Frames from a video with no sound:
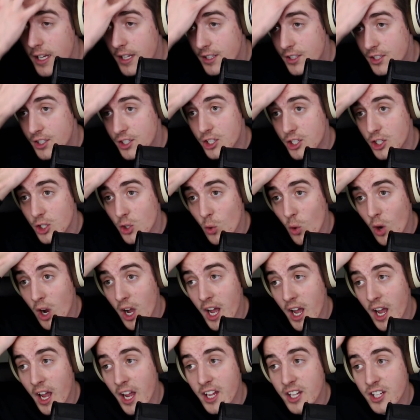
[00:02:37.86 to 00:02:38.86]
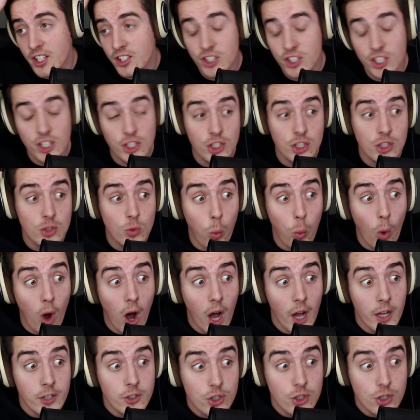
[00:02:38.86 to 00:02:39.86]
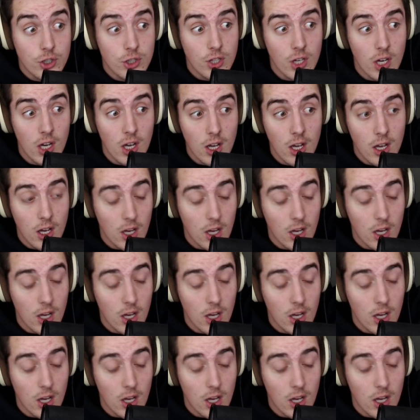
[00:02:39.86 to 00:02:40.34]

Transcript: is to uh, to just watch